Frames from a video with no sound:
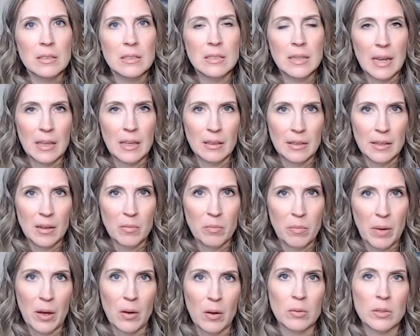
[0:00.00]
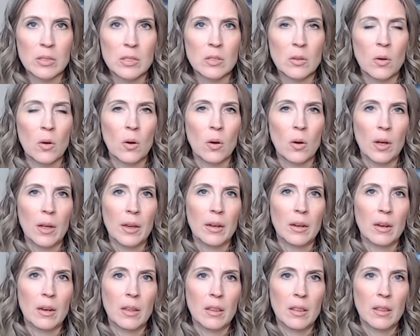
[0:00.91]
daily amounts
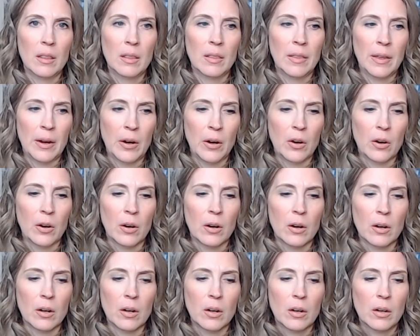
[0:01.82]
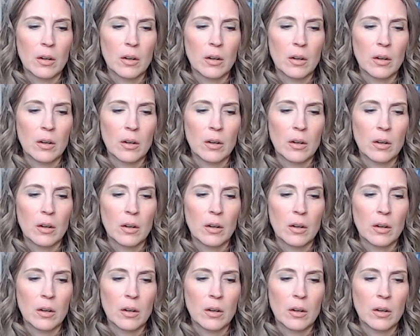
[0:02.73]
on their